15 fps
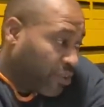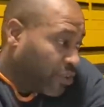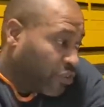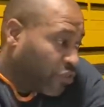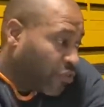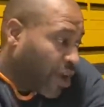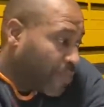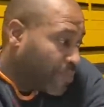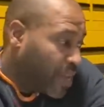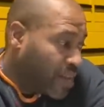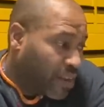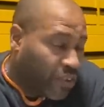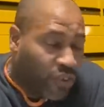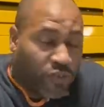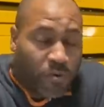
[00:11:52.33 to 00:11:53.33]
just drop in,
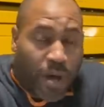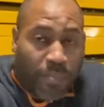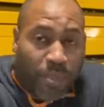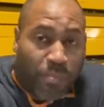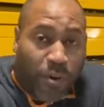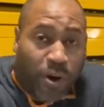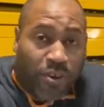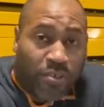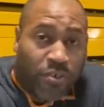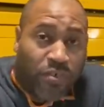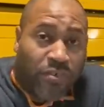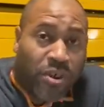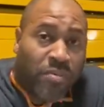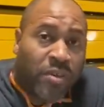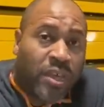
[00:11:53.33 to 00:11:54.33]
just swap the parts over.